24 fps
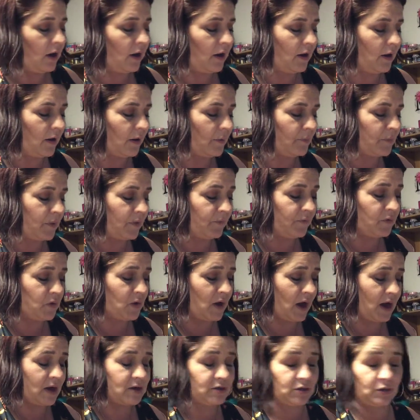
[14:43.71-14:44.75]
Um, if you
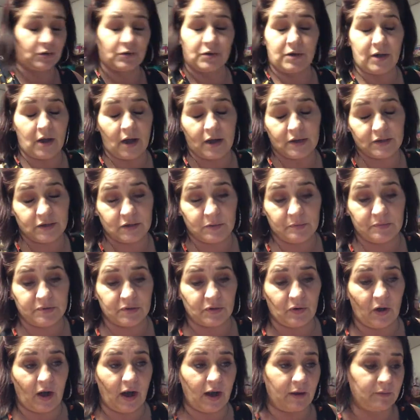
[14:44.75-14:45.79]
guys are not
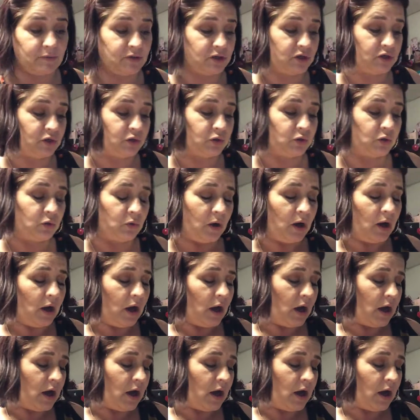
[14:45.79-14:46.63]
subscribed to